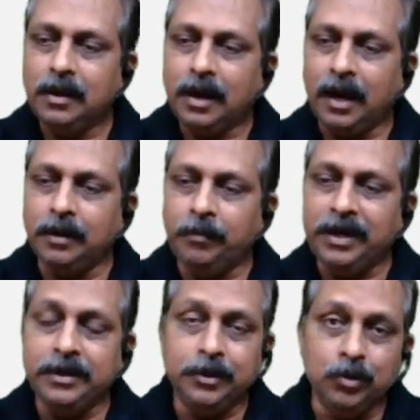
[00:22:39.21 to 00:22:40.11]
and
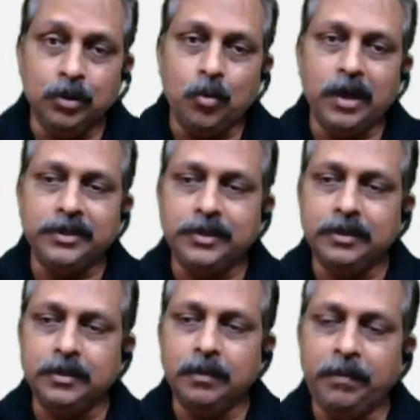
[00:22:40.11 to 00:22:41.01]
bring new
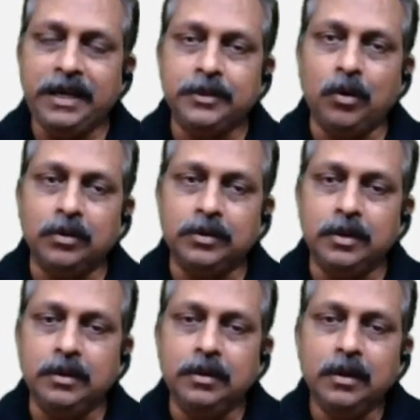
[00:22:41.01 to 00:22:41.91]
questions based on
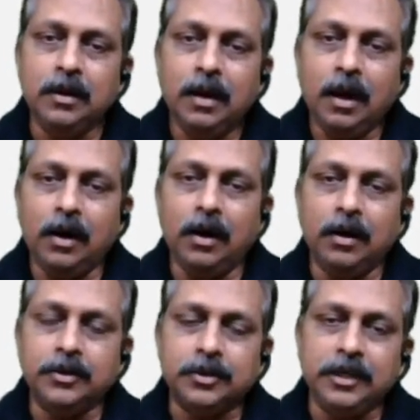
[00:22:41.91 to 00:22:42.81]
the
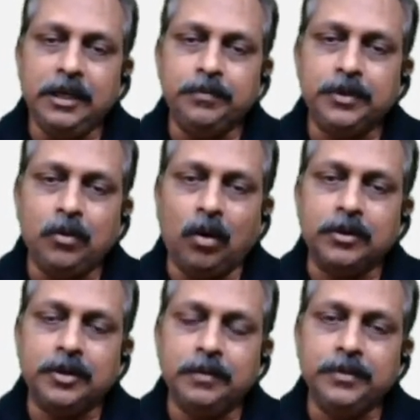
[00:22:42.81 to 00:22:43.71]
sleeps
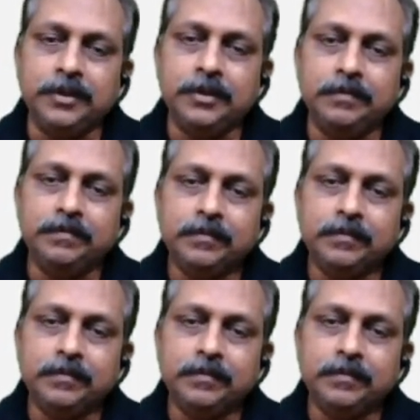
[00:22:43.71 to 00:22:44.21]
concepts